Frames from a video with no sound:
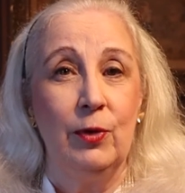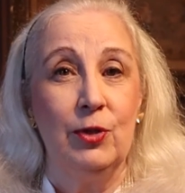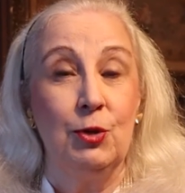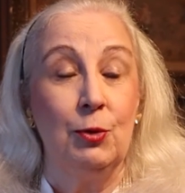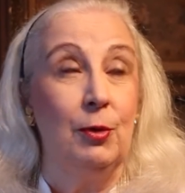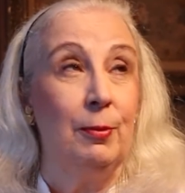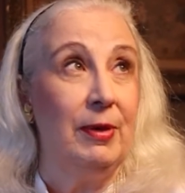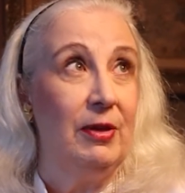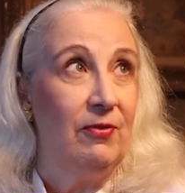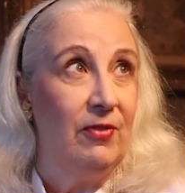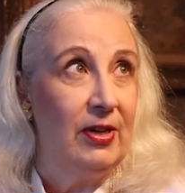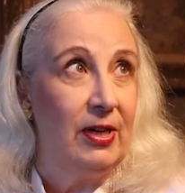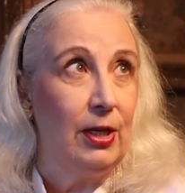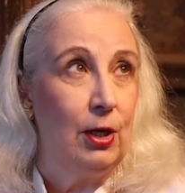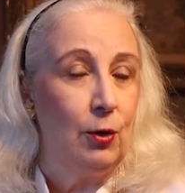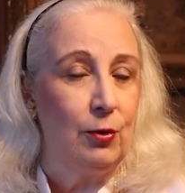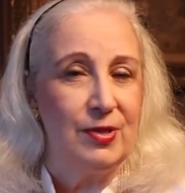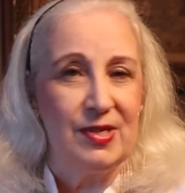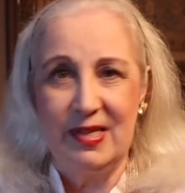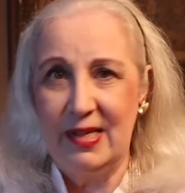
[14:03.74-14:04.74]
which will be
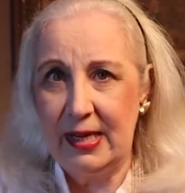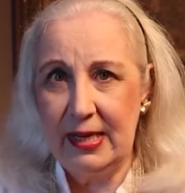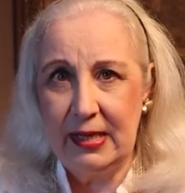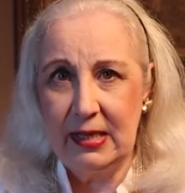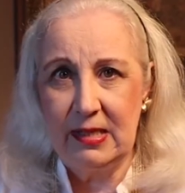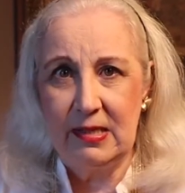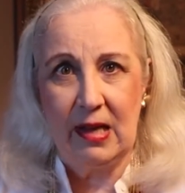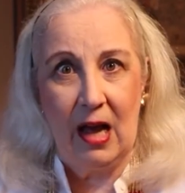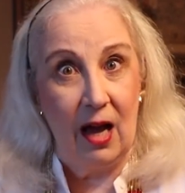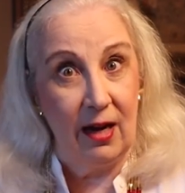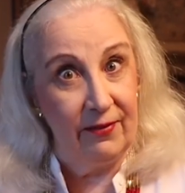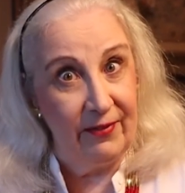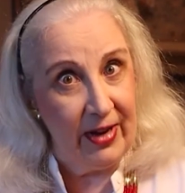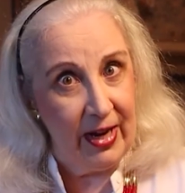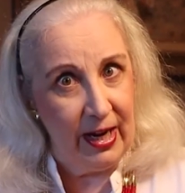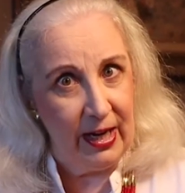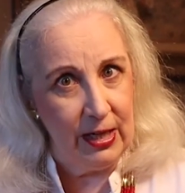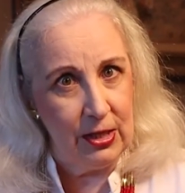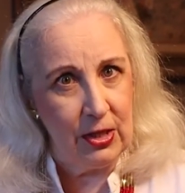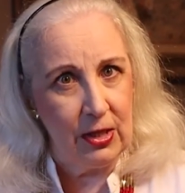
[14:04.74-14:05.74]
video 6 out of
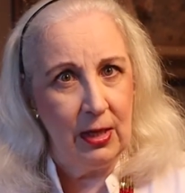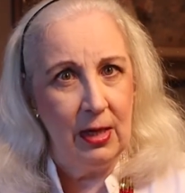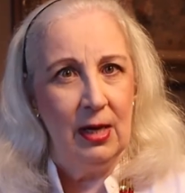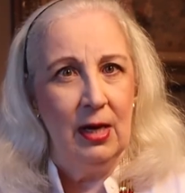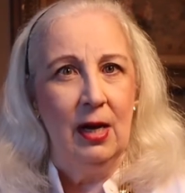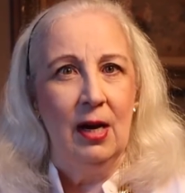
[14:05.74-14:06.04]
8.